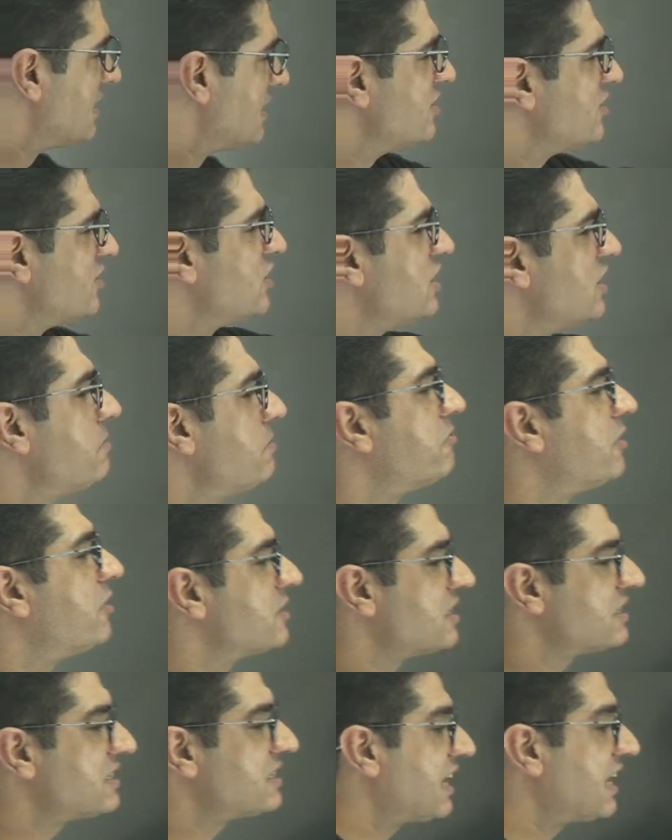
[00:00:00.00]
Cheap versus
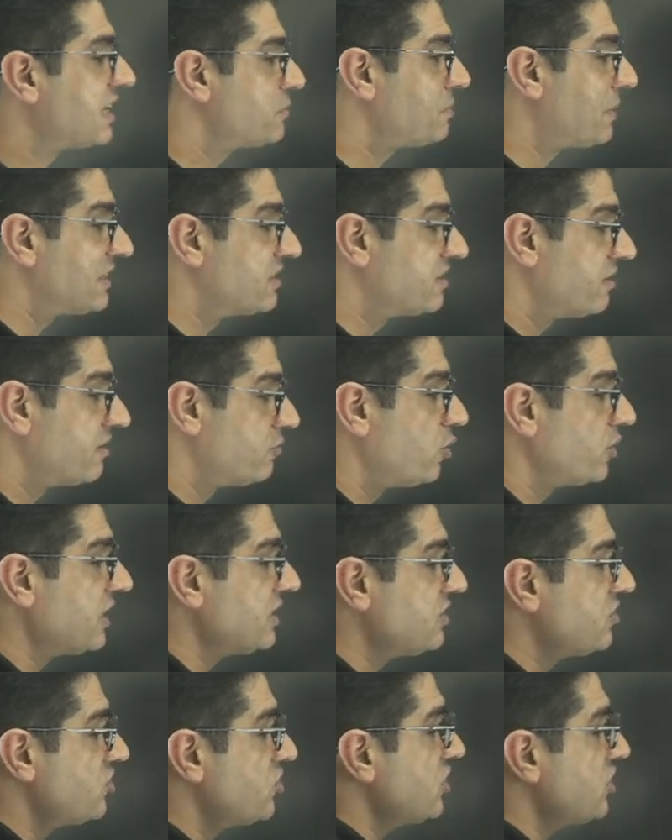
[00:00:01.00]
inexpensive. Notice
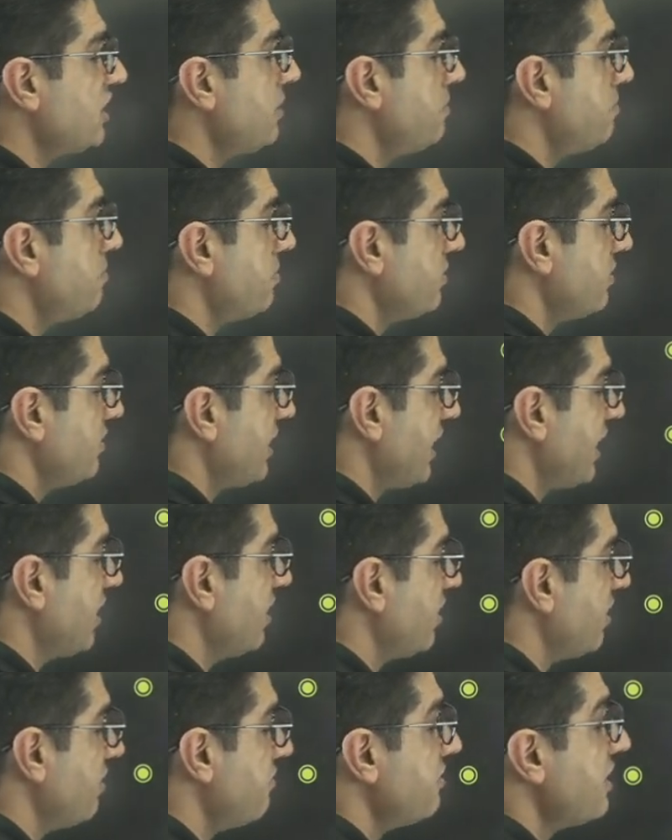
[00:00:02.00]
cheap,
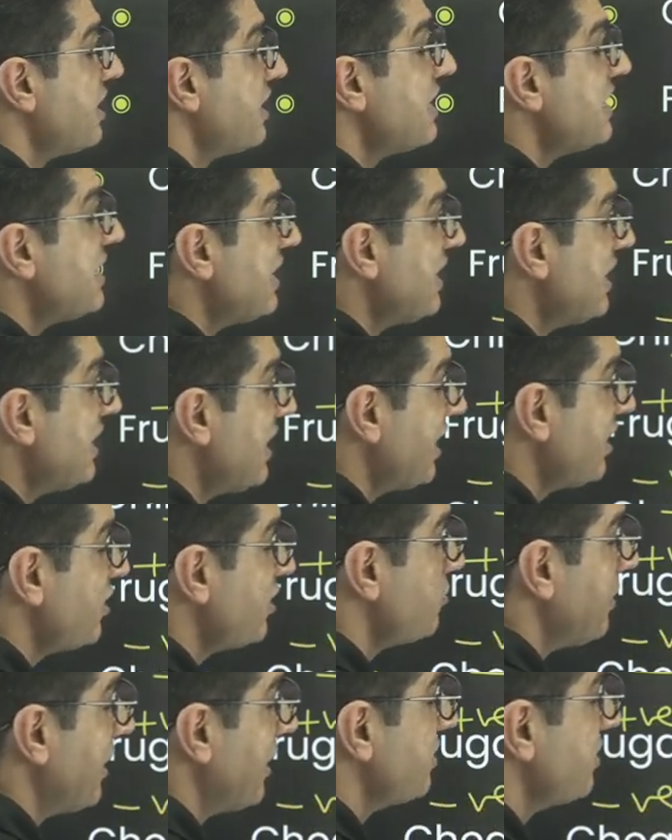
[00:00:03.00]
negative,
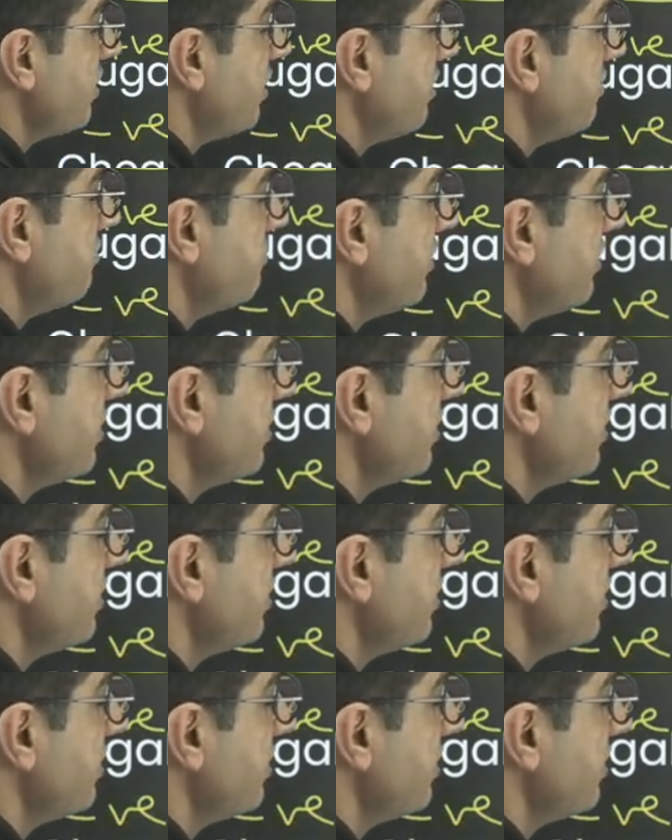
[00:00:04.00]
inexpensive is